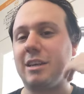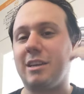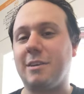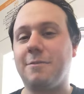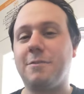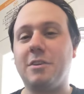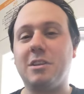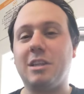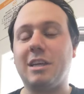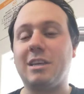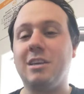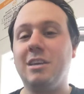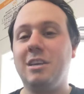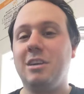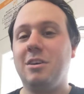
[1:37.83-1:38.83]
And I feel
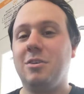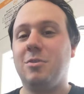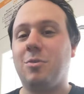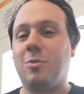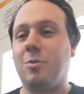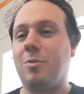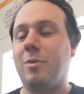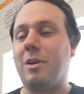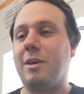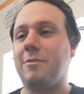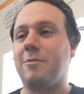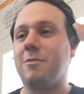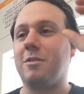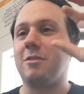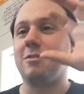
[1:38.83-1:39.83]
like
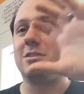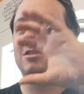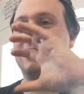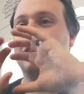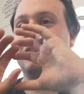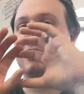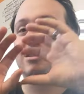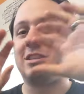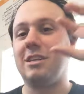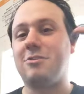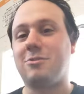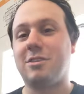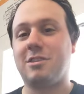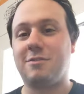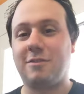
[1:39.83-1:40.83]
whenever there's
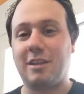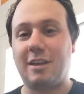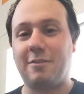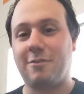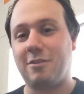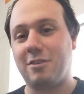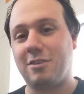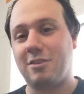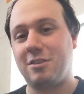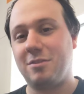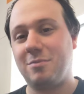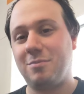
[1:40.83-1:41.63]
citrus flavored